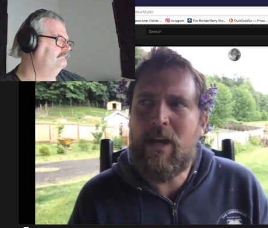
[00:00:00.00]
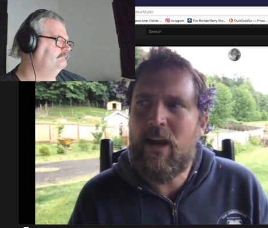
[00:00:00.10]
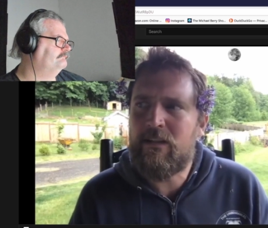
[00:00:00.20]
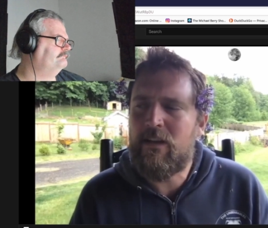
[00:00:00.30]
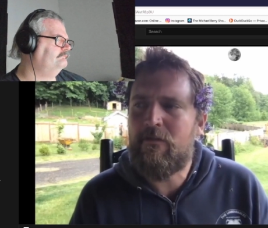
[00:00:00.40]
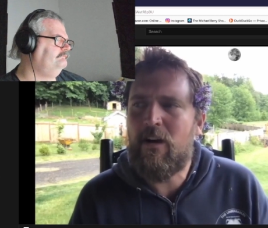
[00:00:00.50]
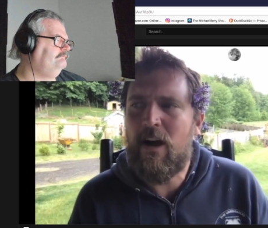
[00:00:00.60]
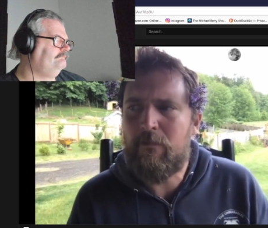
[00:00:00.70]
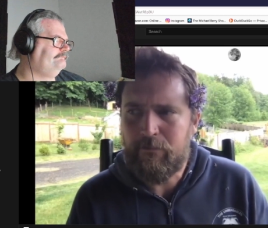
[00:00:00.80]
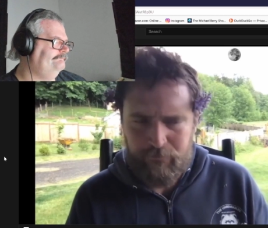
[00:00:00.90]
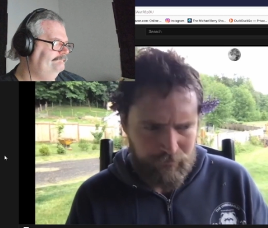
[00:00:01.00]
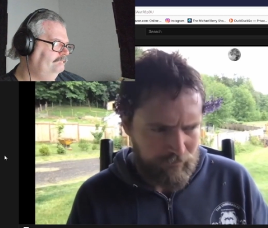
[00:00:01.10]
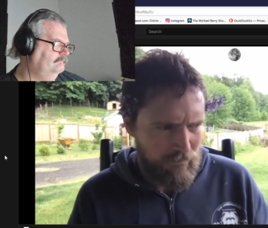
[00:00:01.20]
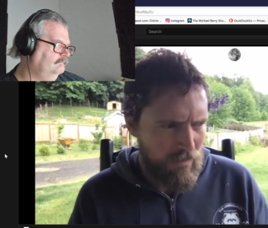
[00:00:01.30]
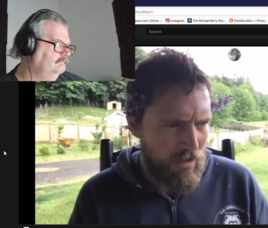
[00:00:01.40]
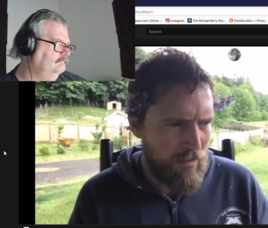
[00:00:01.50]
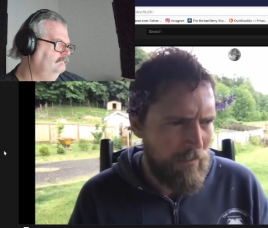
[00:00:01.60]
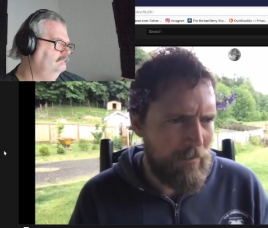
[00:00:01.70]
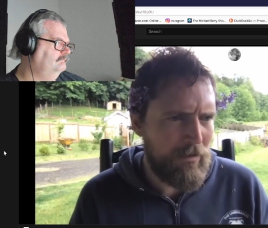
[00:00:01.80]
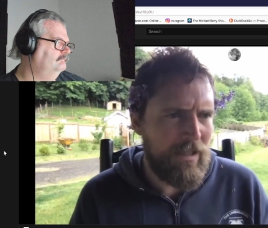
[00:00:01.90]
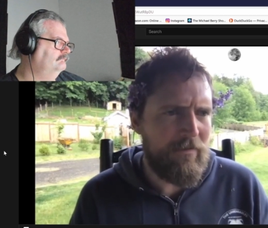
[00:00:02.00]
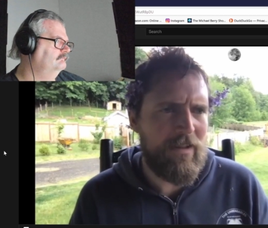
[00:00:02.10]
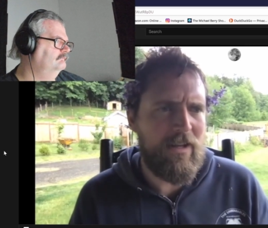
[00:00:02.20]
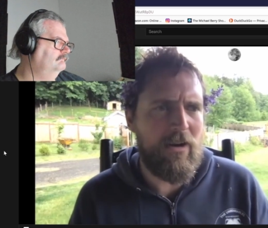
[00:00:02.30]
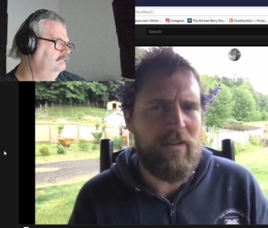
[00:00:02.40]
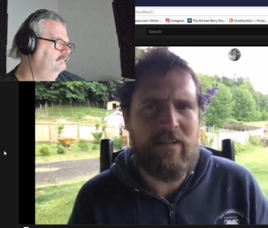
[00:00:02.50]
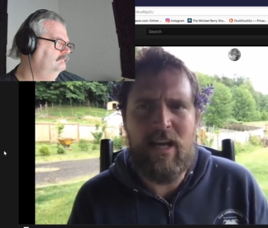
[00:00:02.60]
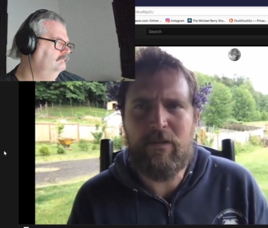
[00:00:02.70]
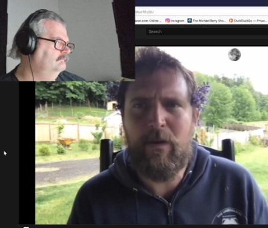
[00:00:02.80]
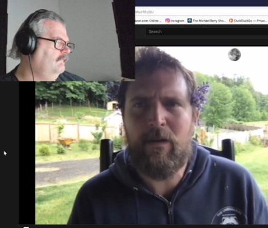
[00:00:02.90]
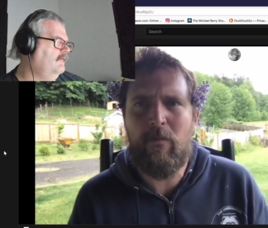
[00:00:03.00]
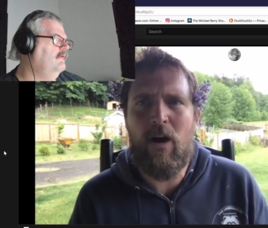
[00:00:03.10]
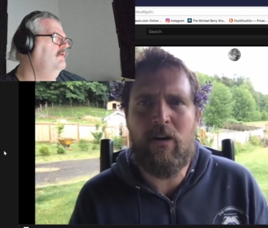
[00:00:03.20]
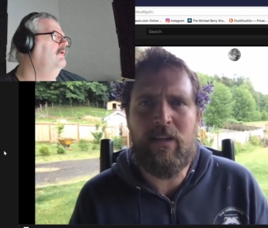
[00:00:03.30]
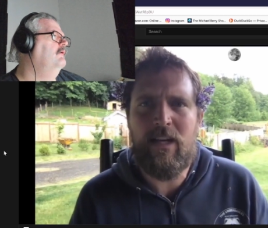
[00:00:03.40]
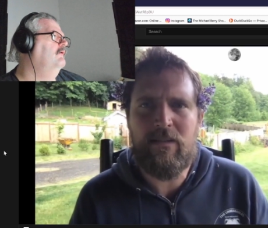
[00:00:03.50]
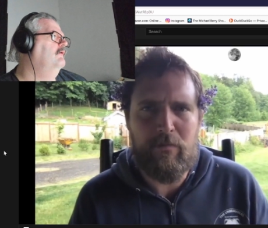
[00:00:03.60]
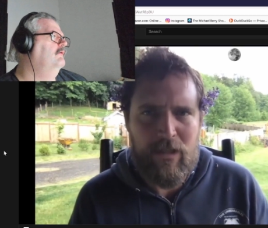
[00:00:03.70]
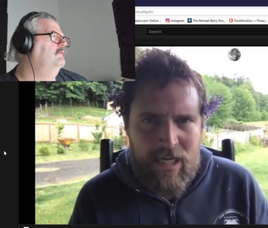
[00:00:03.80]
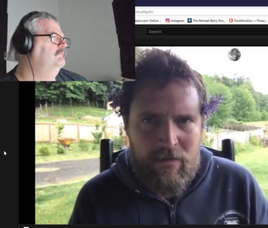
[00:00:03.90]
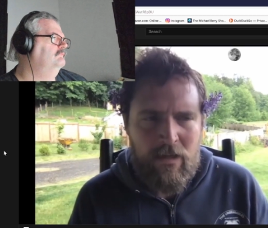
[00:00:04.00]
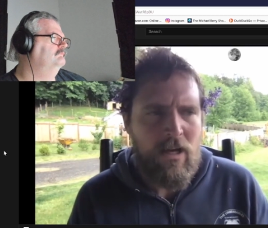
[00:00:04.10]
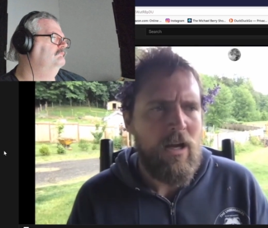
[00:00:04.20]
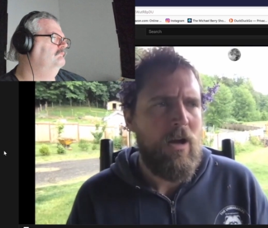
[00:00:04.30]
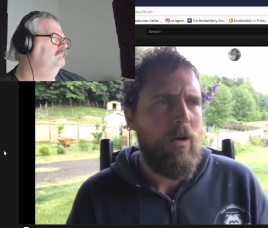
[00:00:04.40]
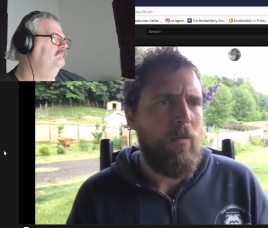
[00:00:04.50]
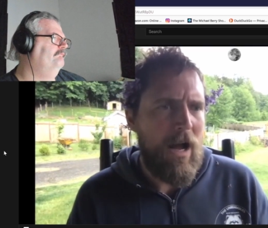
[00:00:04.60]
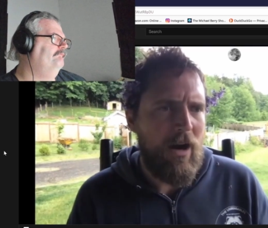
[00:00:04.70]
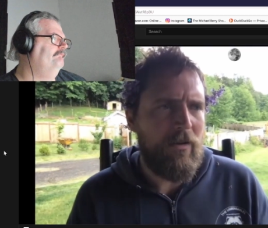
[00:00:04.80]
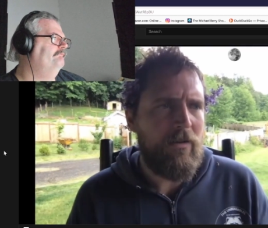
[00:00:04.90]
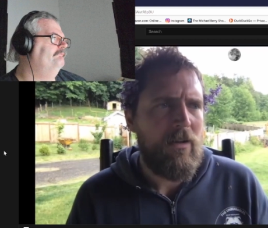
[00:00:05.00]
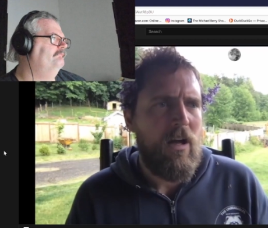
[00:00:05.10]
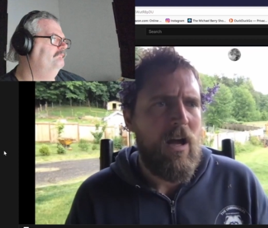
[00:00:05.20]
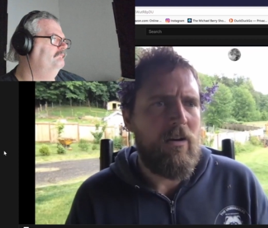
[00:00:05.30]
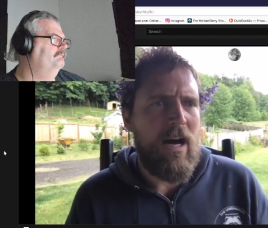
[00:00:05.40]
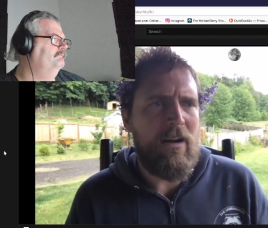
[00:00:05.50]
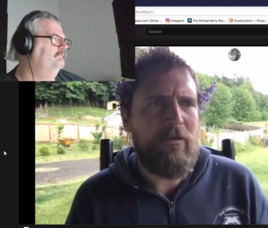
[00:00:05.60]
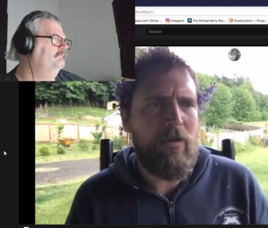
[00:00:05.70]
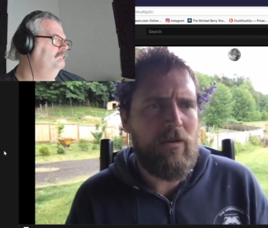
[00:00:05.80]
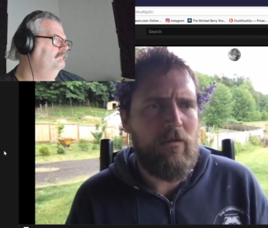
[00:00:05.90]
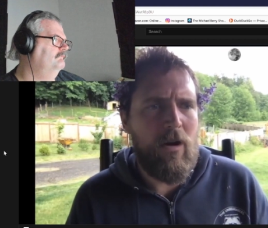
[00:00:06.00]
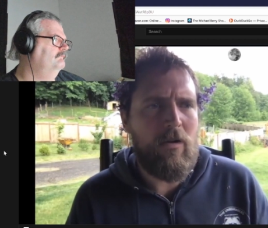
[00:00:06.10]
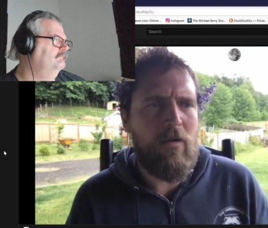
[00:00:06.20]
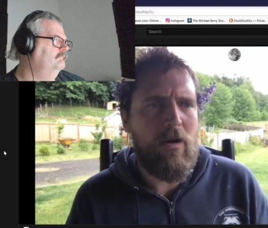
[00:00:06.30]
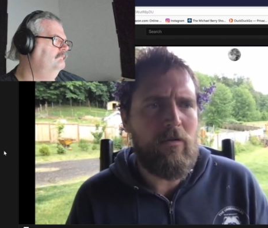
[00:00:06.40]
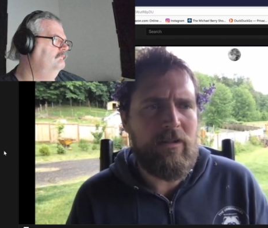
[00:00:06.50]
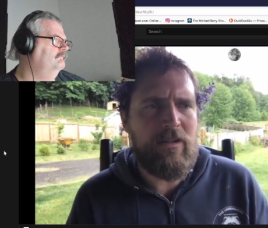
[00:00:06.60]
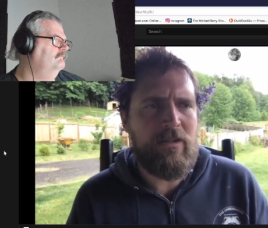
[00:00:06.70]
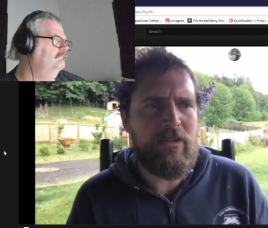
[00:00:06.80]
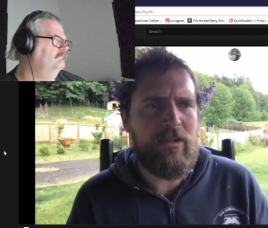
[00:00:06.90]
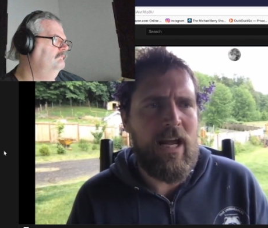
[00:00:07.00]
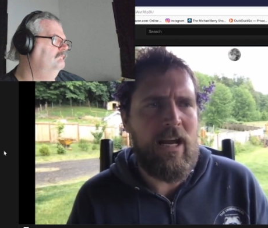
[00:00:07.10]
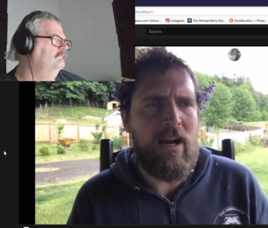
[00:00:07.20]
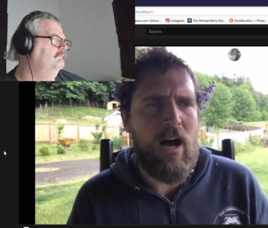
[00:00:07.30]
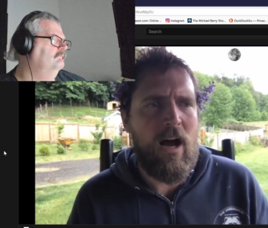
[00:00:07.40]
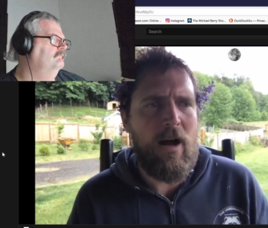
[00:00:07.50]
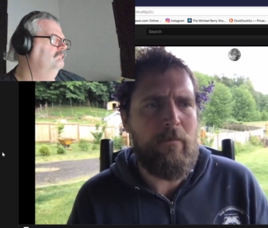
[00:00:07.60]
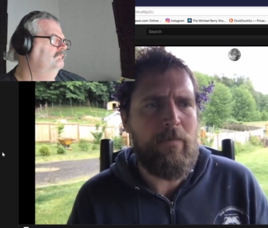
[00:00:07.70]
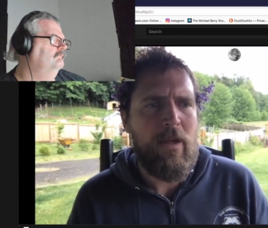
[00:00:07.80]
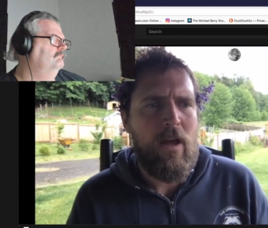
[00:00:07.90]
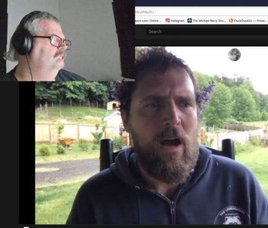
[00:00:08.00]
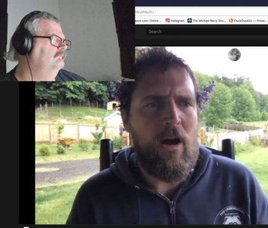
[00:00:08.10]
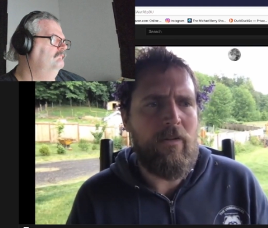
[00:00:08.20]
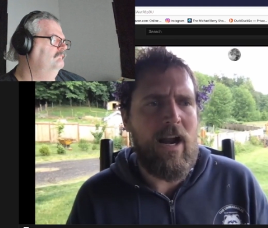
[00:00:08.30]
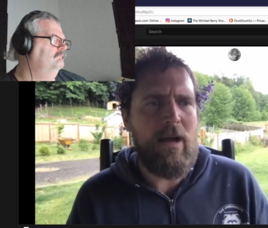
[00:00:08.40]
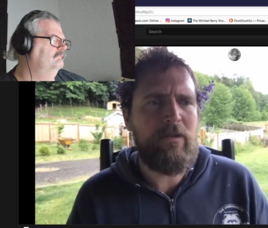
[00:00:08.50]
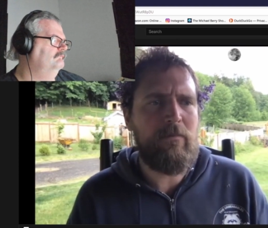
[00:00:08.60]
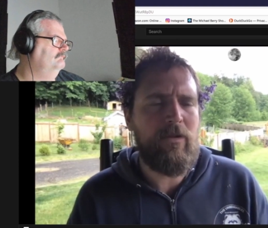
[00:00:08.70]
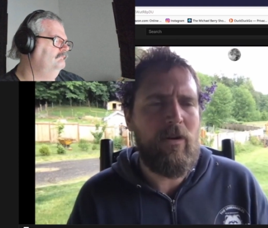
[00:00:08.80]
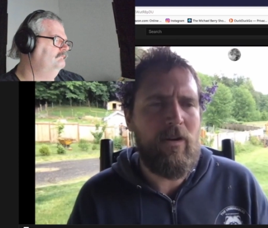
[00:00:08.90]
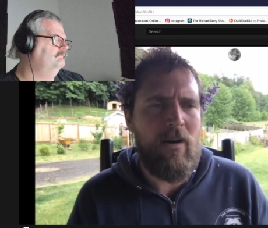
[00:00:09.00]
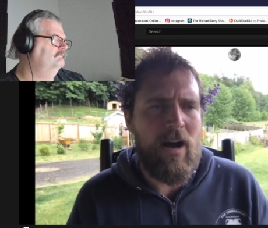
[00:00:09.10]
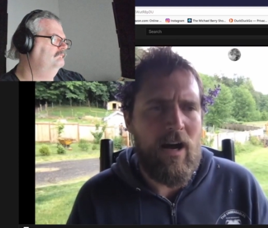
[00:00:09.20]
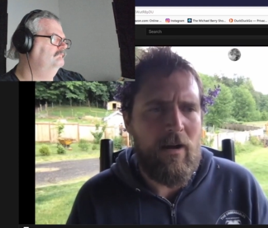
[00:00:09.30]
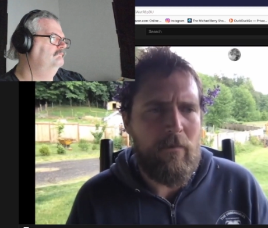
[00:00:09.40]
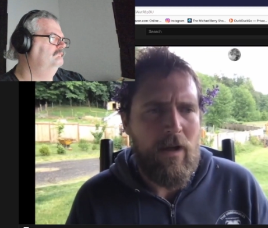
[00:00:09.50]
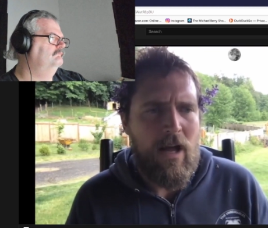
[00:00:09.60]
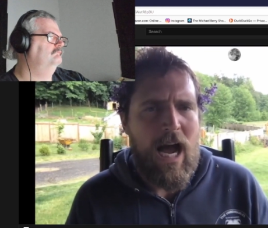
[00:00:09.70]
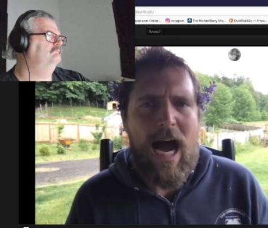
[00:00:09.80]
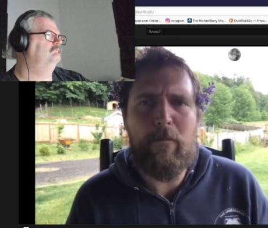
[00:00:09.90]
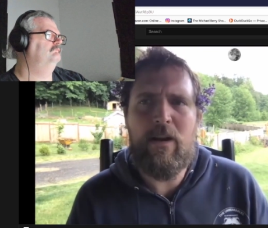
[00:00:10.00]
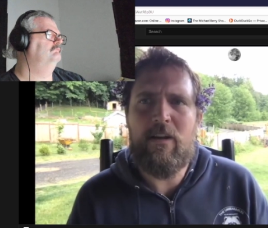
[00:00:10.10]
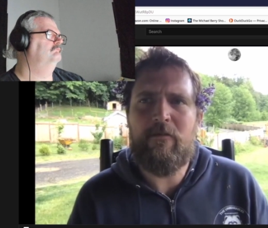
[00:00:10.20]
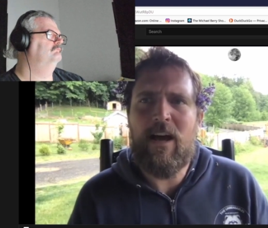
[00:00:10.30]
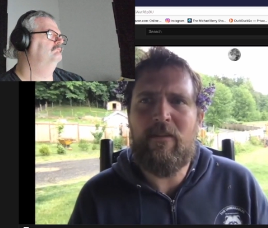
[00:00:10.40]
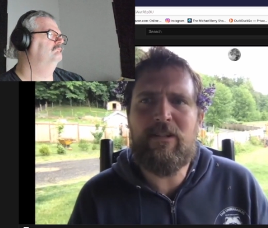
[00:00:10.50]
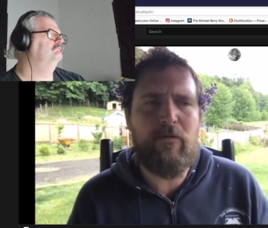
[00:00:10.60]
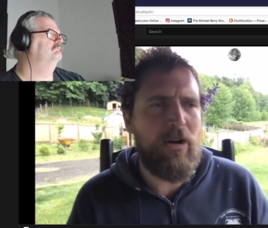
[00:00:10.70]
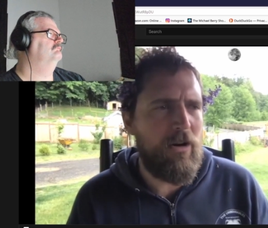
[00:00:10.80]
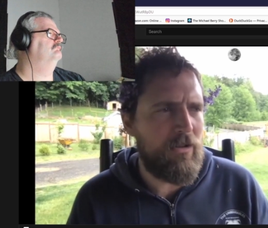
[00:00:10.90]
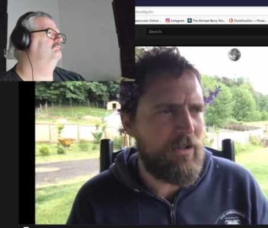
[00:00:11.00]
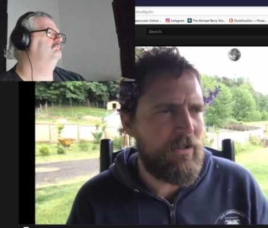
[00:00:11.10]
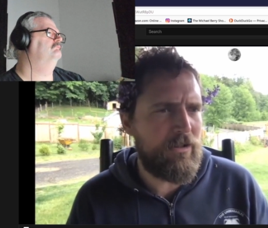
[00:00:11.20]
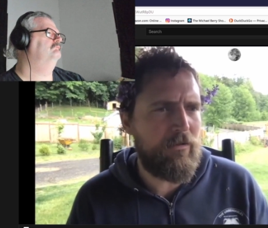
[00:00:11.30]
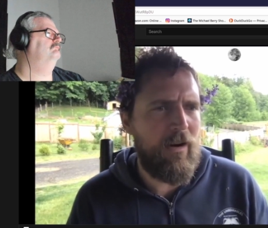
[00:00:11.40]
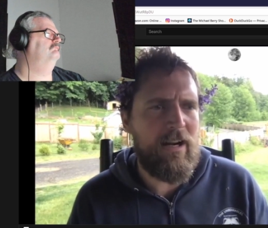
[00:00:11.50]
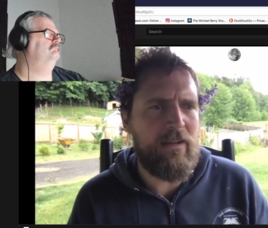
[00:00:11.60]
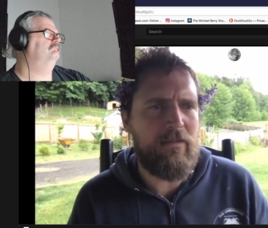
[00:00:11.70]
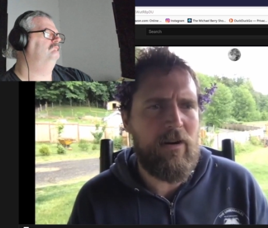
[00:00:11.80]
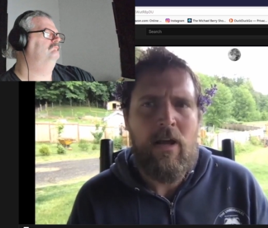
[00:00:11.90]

Speaker 1: because of uh, my belief that the Earth is not a spinning ball and that it's a plane. Well, a lot of quote unquote Christians are saying, um, "Oh, that I'm some sort of um, operative out of Israel to discredit."